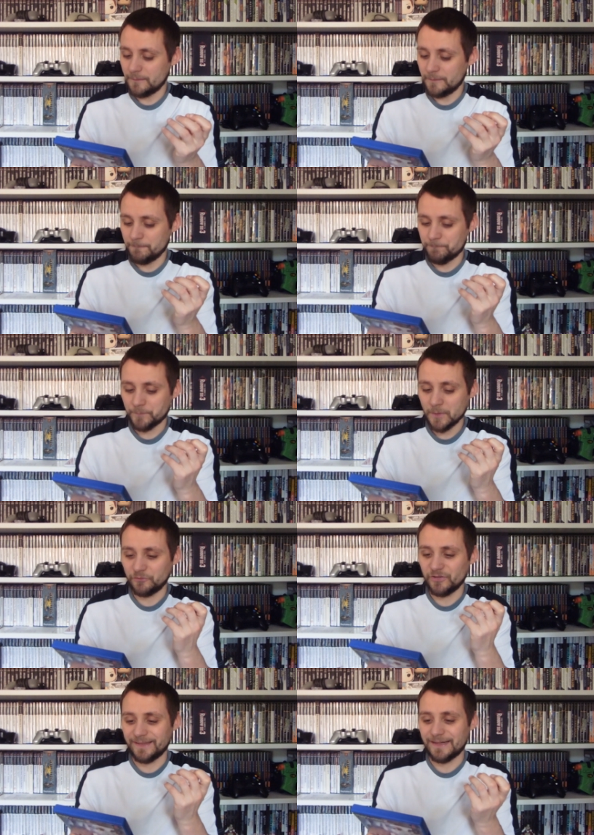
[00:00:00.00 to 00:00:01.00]
um,
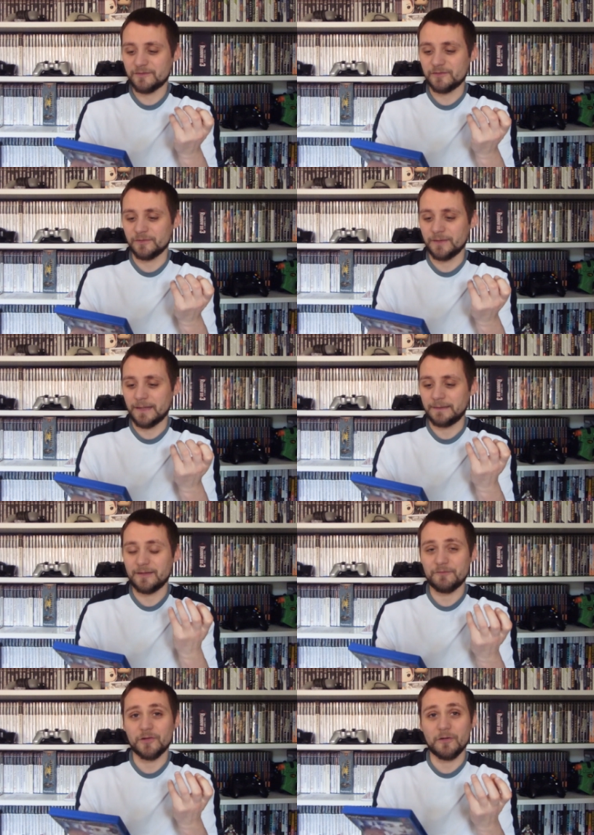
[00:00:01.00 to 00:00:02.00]
not Gillian Anderson and
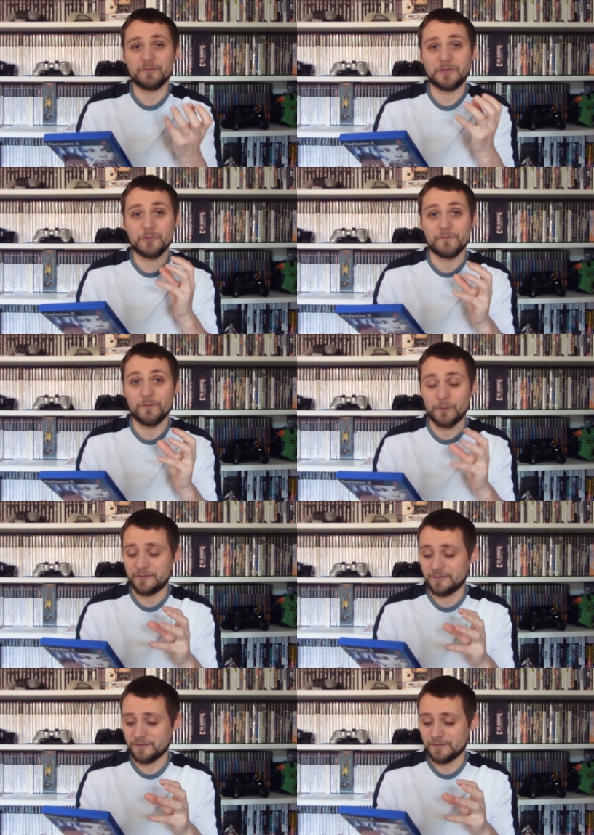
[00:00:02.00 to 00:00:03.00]
David Coffey do the
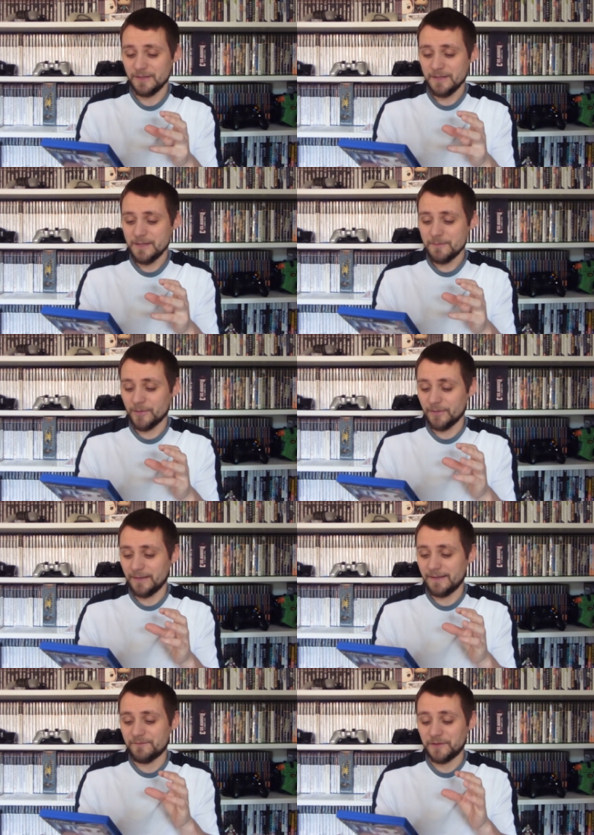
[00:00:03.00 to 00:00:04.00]
voices, but
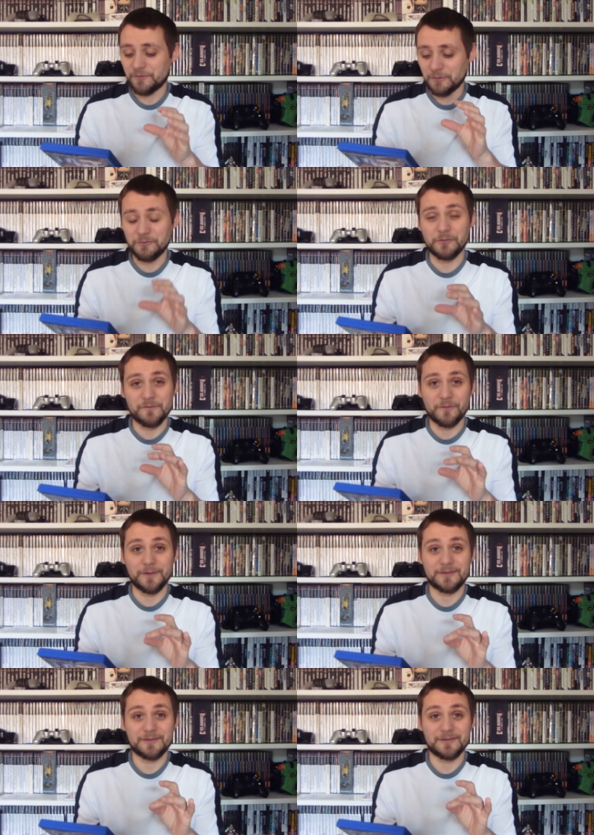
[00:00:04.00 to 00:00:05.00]
if they don't do the
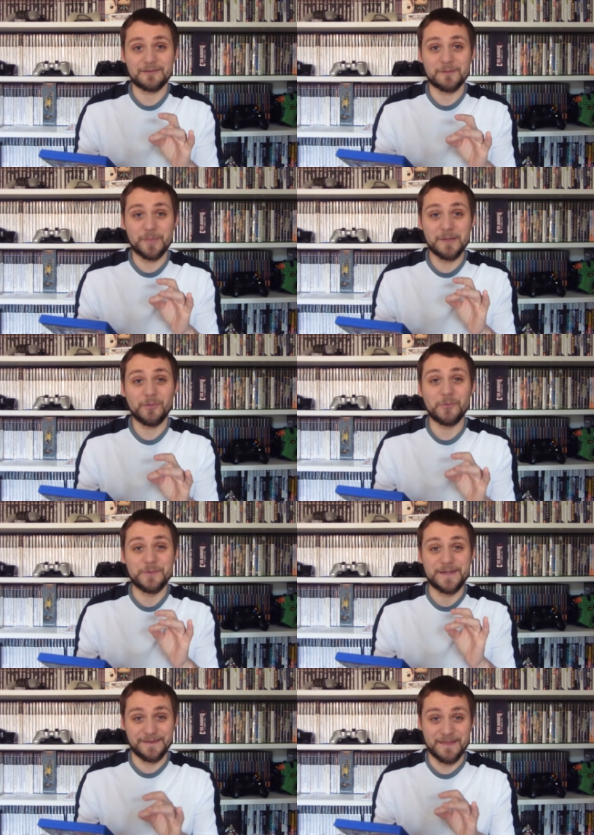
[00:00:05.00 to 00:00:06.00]
voices, the people who
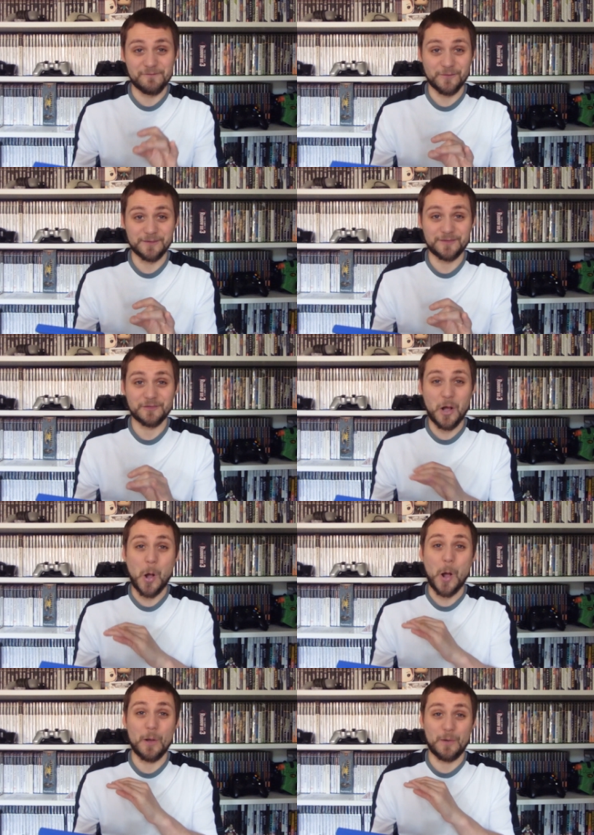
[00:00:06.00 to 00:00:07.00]
did their voices
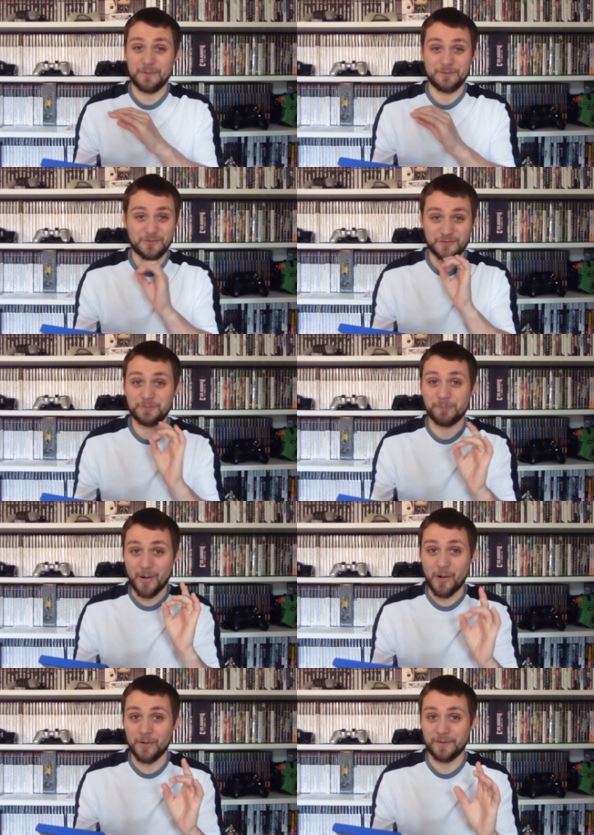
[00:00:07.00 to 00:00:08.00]
are
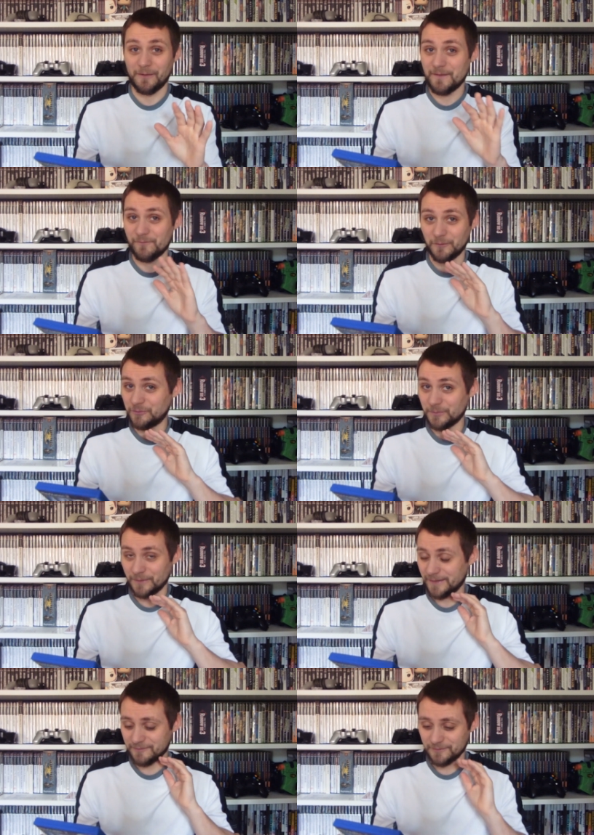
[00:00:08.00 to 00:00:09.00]
spot on, like the voice
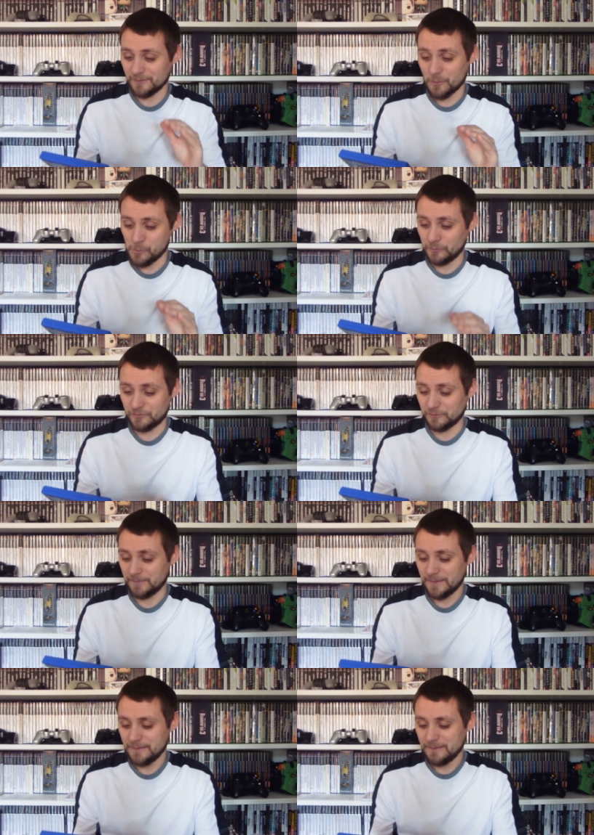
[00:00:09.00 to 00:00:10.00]
work is awesome.
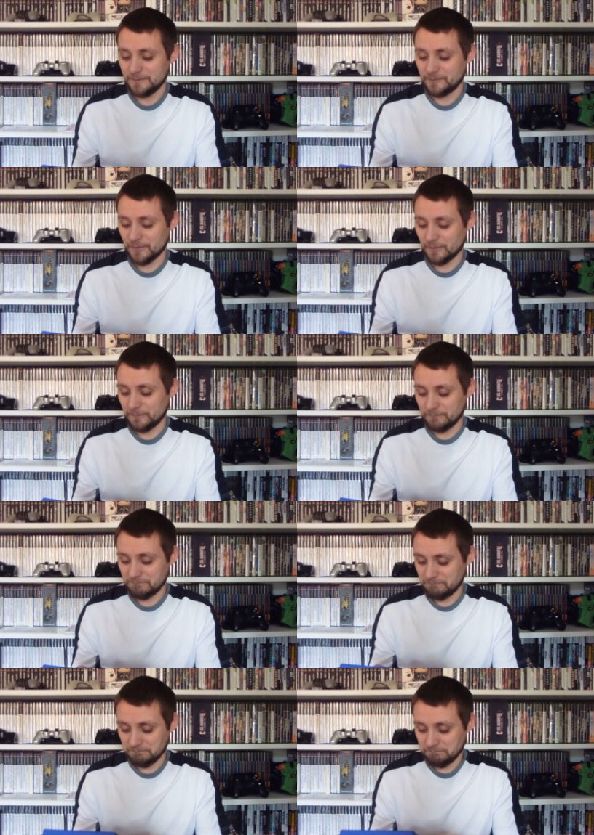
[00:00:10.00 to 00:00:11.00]
So,
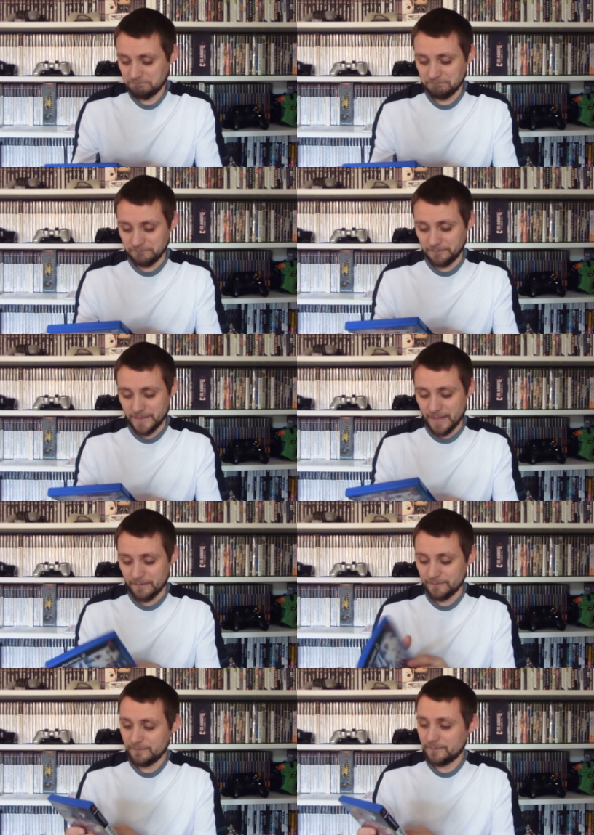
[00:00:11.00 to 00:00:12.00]

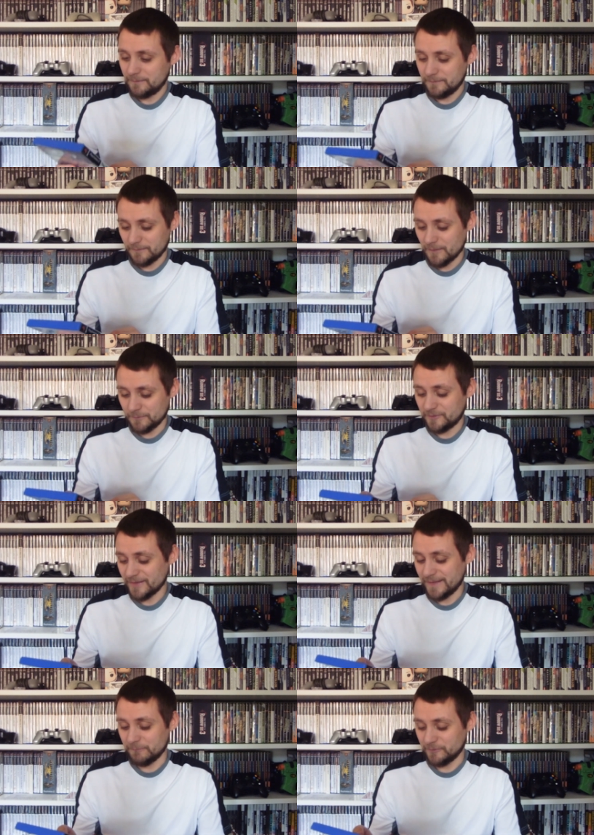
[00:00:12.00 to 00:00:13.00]
yeah, I would
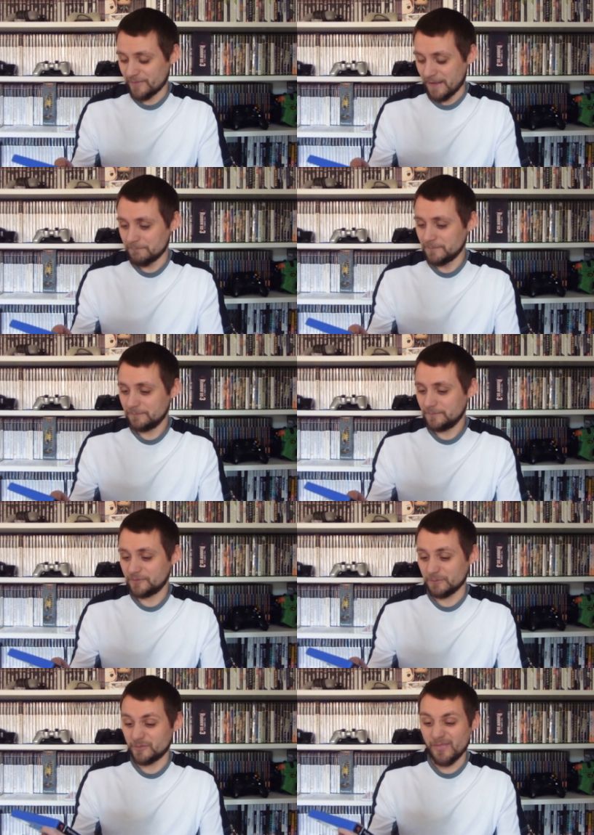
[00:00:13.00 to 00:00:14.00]
say it was them
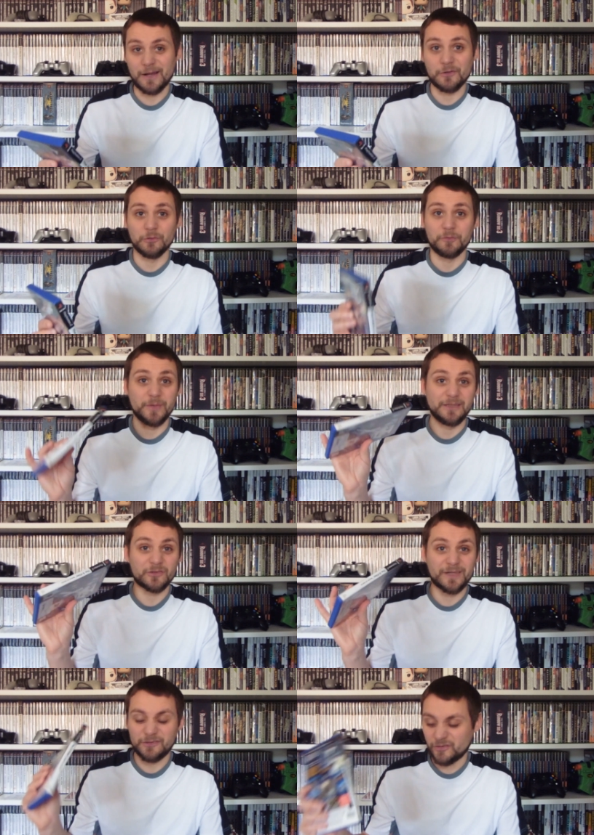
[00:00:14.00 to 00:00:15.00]
because it was that good, but it
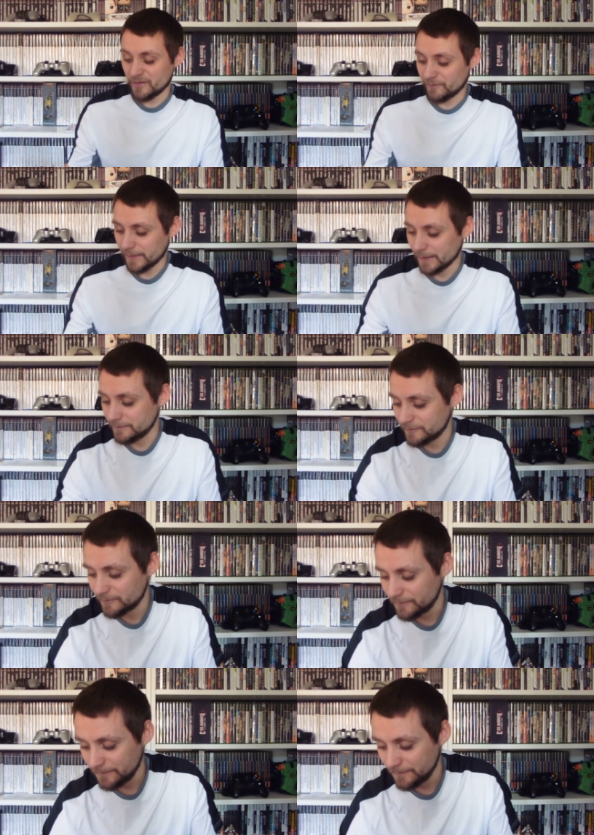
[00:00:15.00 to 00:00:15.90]
doesn't actually sound the case.